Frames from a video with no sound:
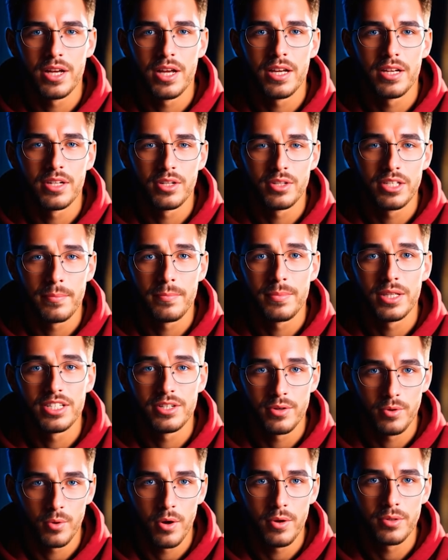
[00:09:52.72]
you simply
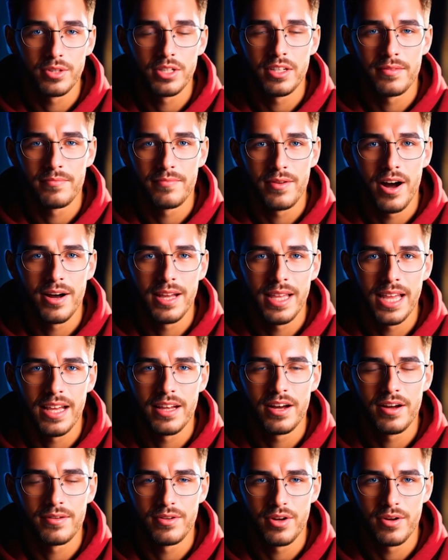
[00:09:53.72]
scroll to the very
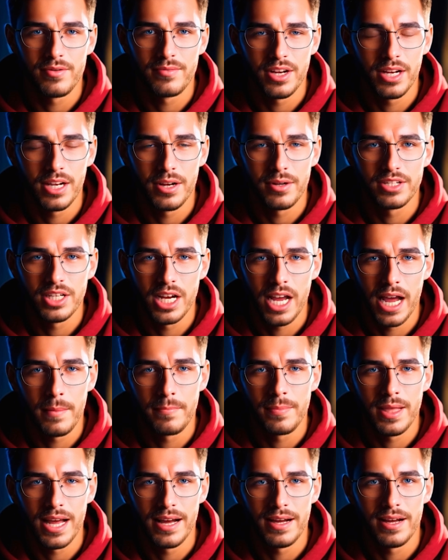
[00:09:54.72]
end of your video's
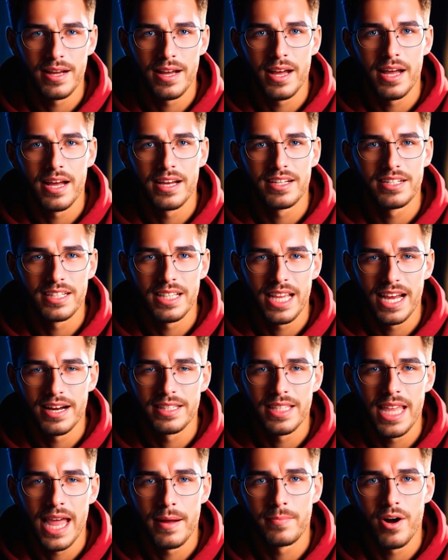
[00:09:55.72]
timeline. Select
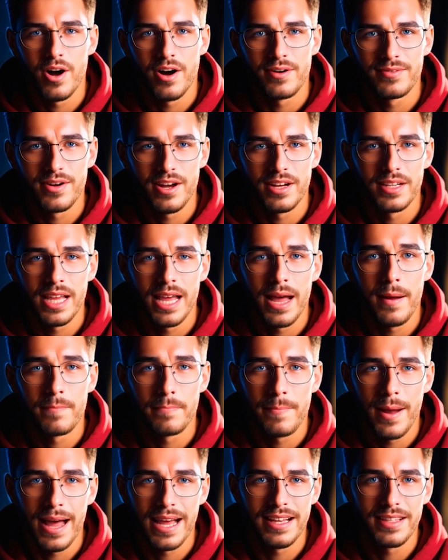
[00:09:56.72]
that perfect
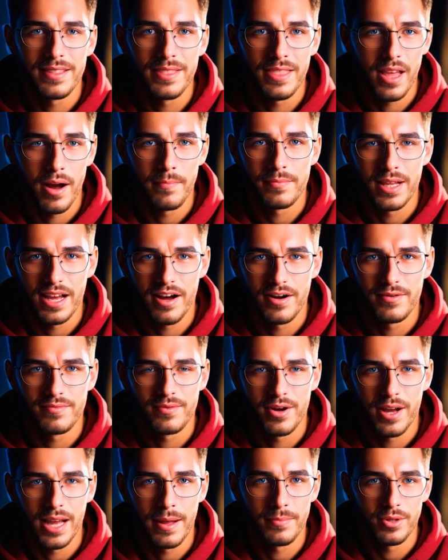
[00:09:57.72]
embedded thumbnail
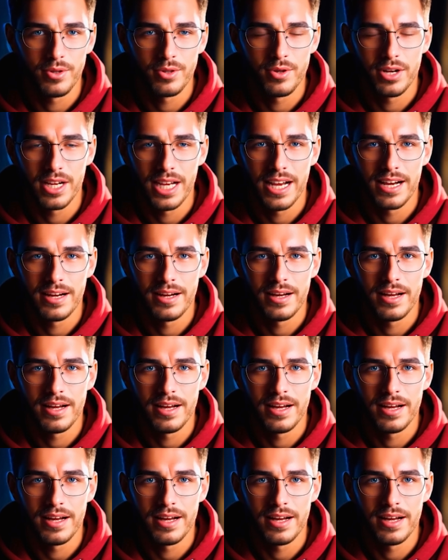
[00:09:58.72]
frame you created,